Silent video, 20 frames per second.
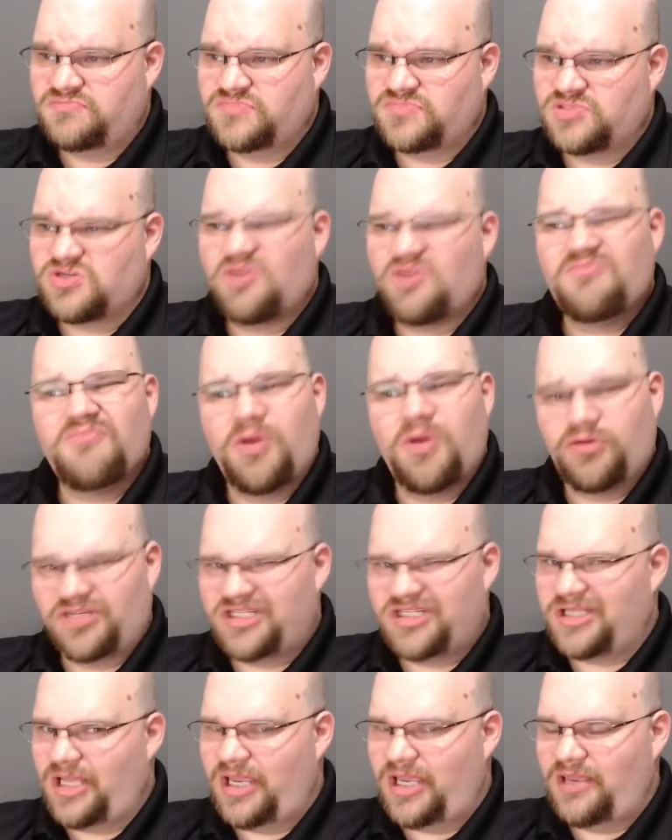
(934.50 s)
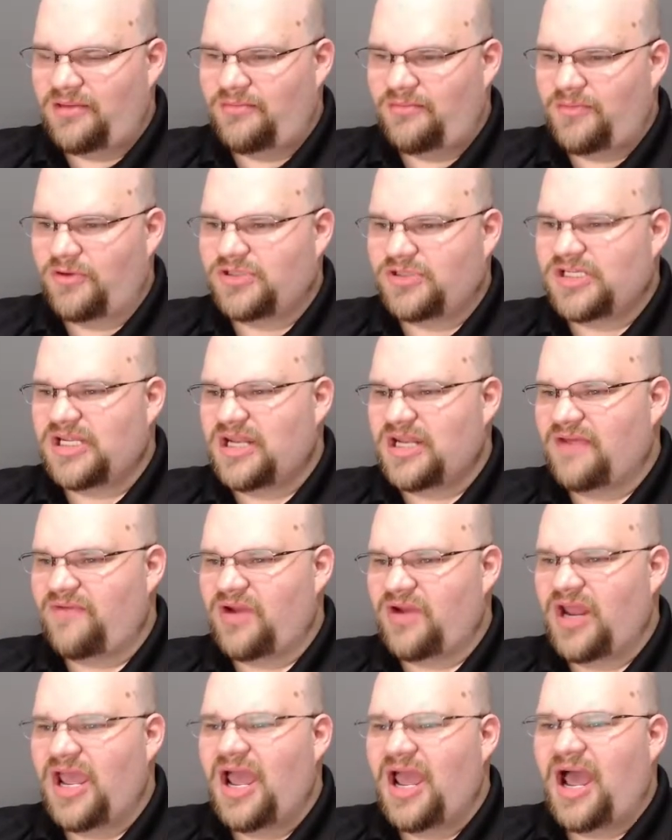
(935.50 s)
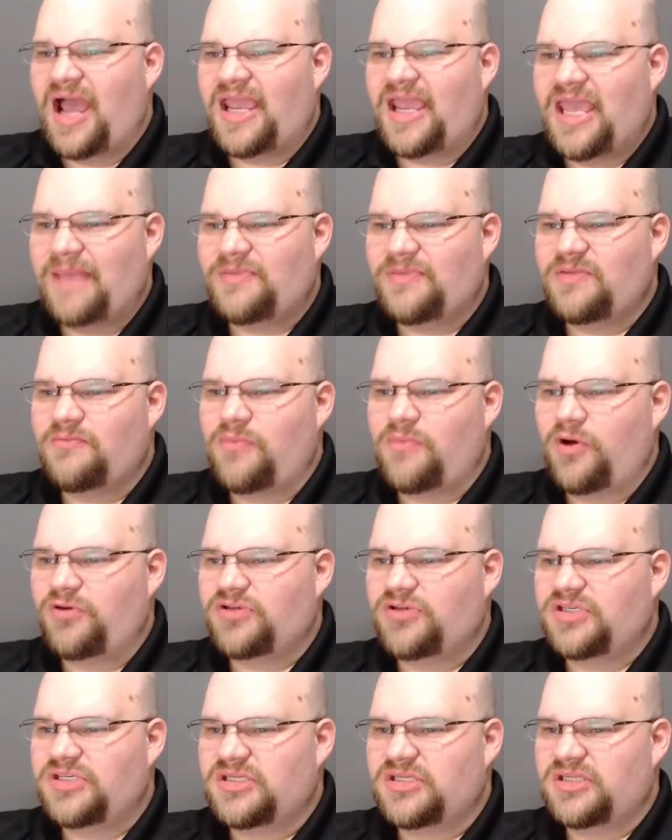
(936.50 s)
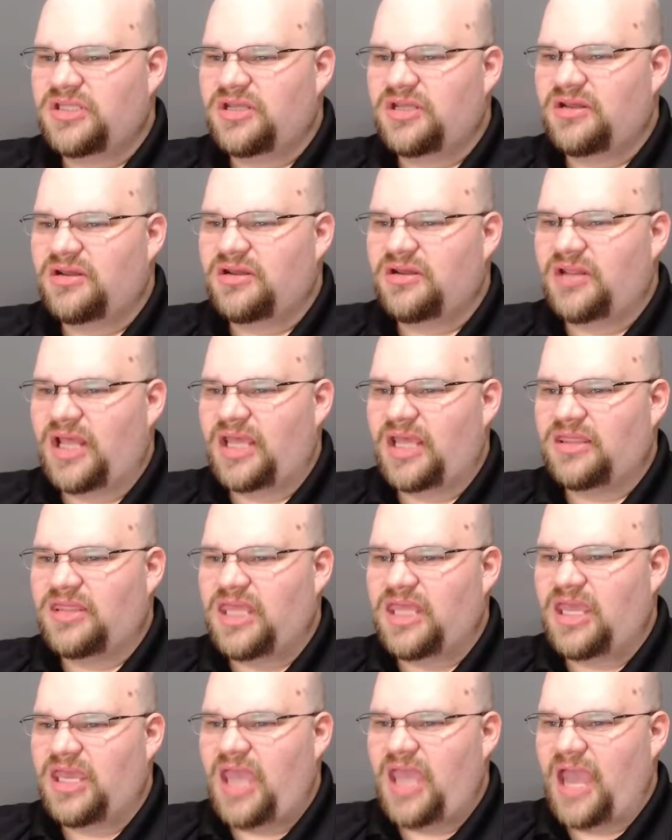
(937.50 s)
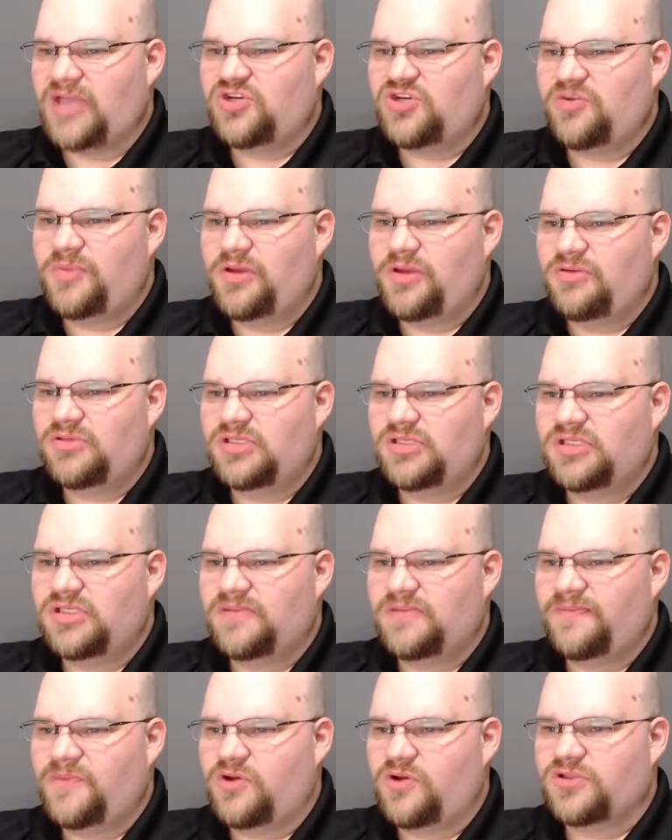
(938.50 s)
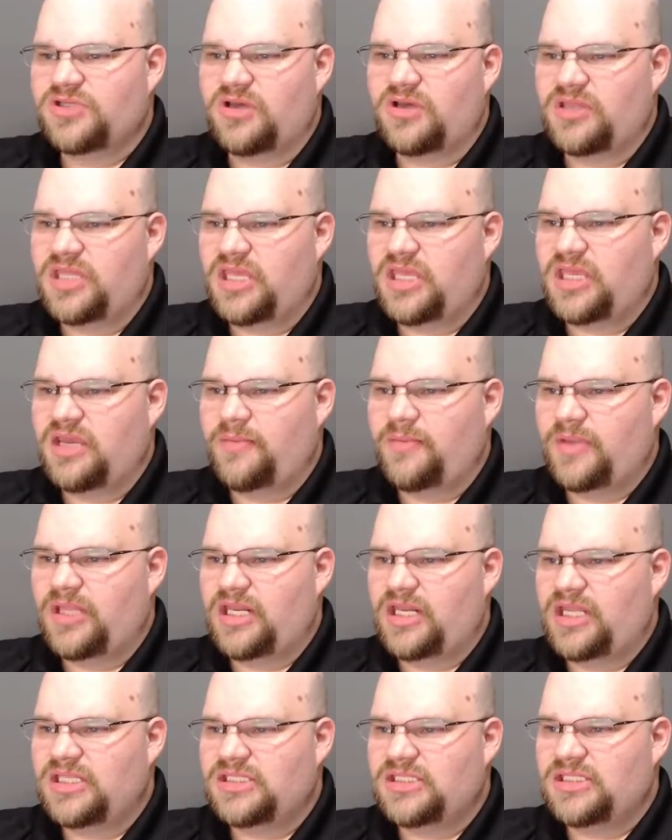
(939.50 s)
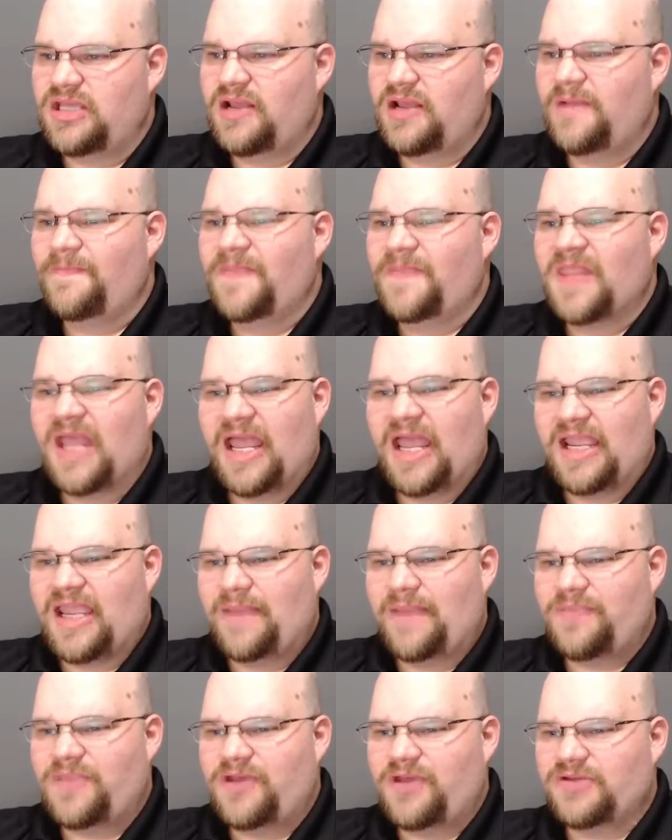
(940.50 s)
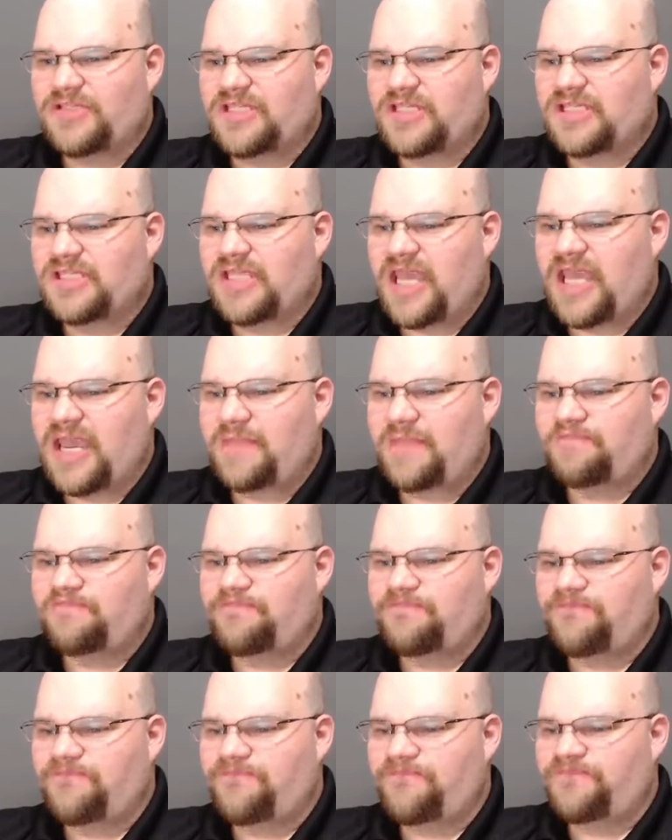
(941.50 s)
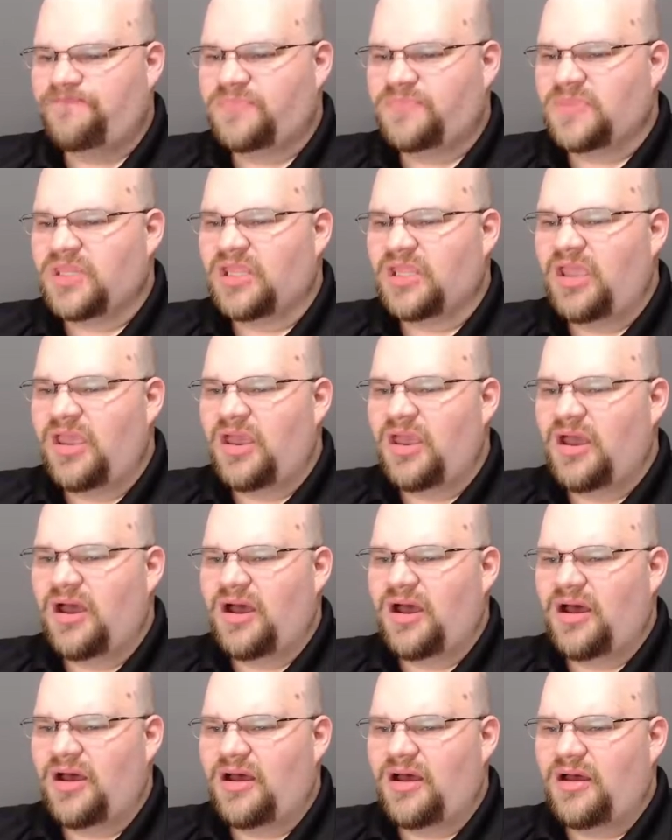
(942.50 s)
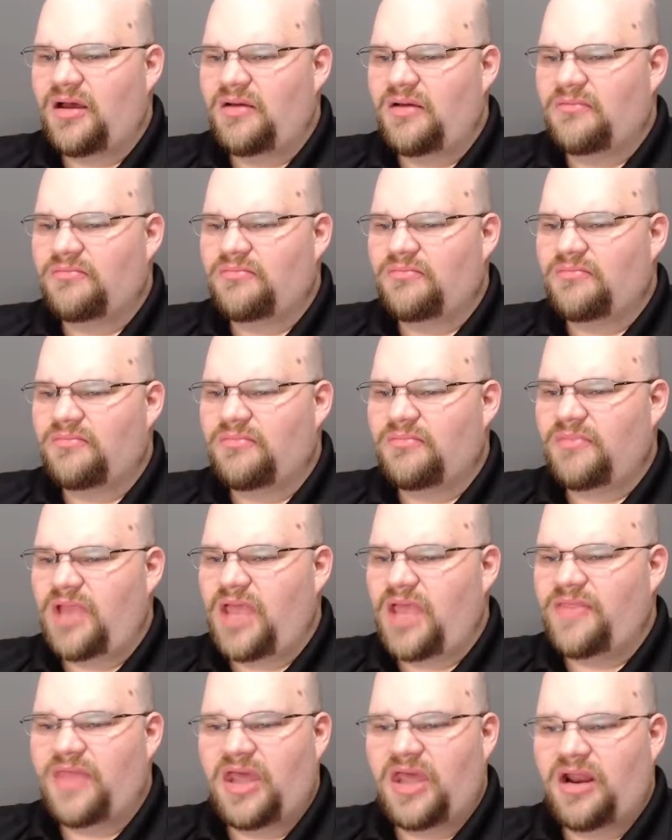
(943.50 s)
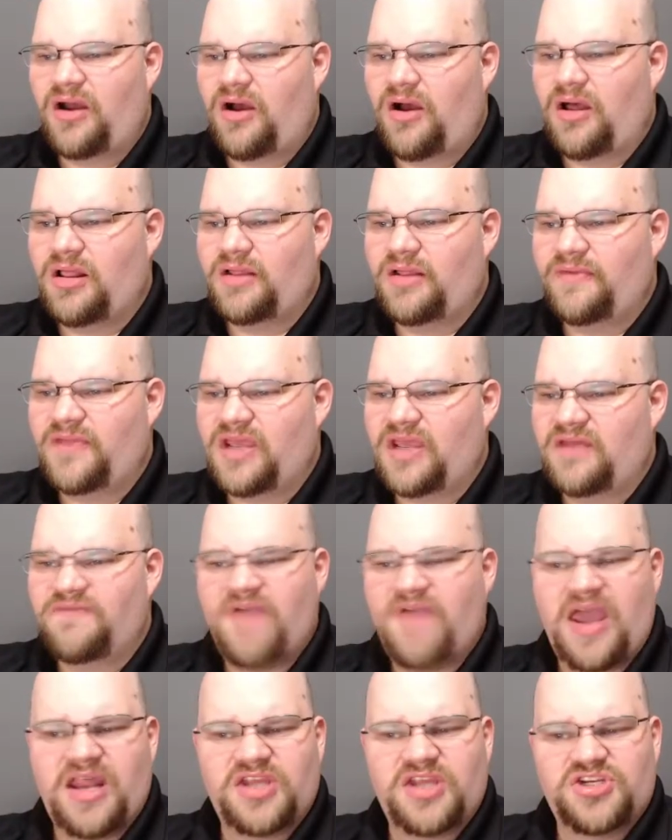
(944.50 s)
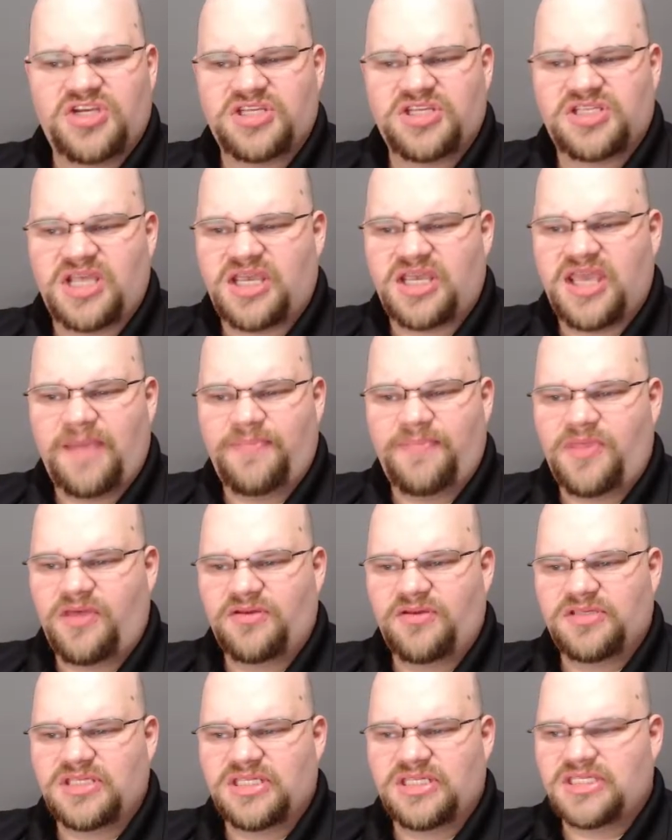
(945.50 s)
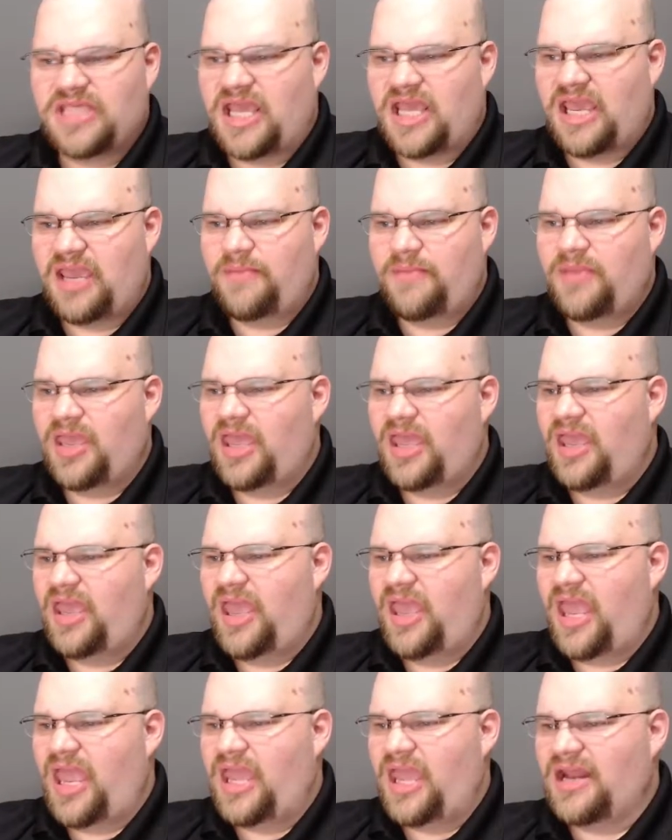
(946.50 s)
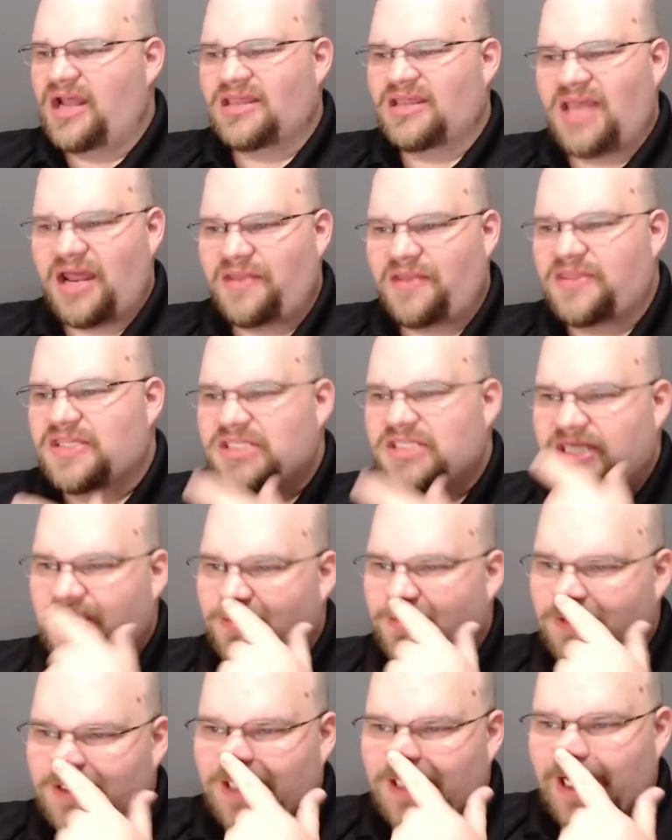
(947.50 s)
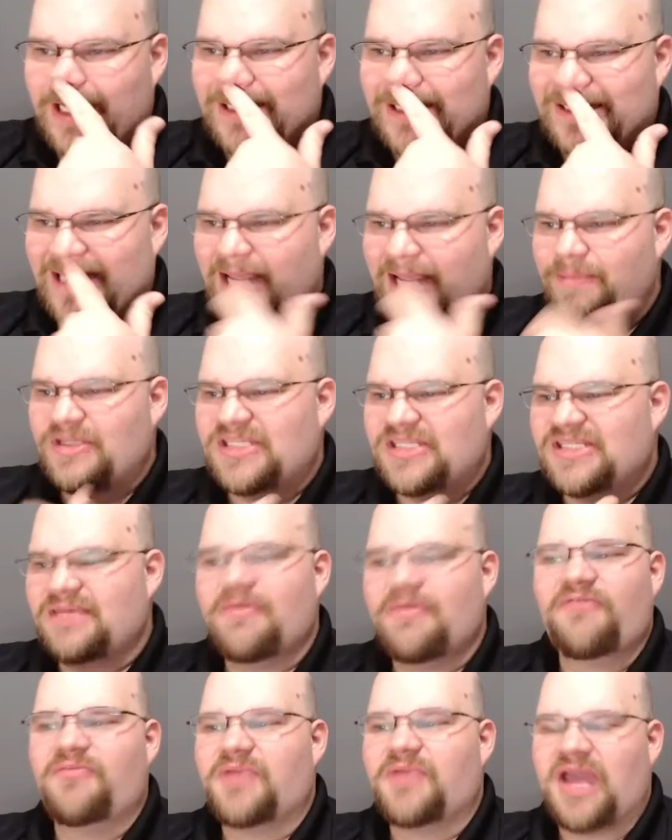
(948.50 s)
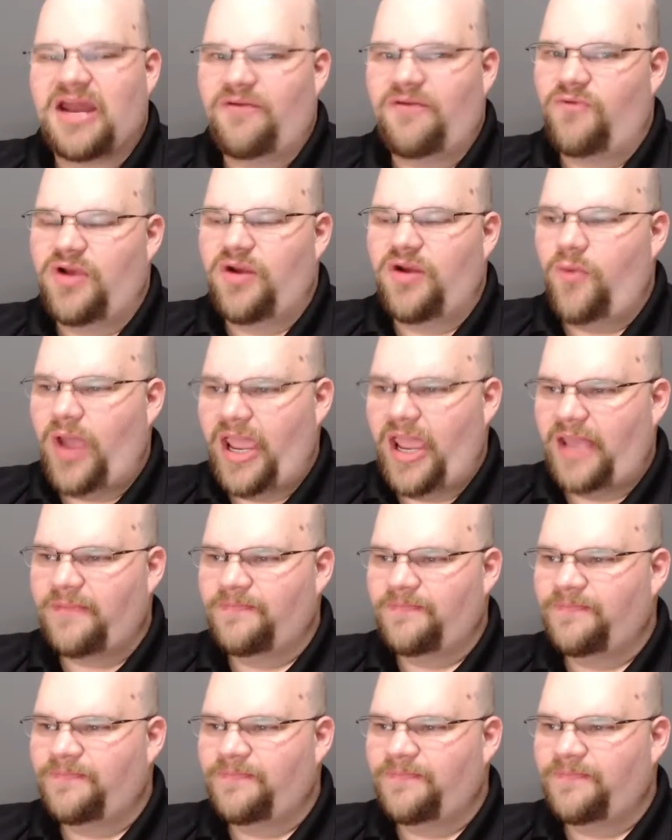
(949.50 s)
Or mostly different. I kept most, like the attributes, the abilities. I kept those the same. And then all of the advantages, I kept those the same. And a lot of the skills stayed the same, but some of them kind of went away.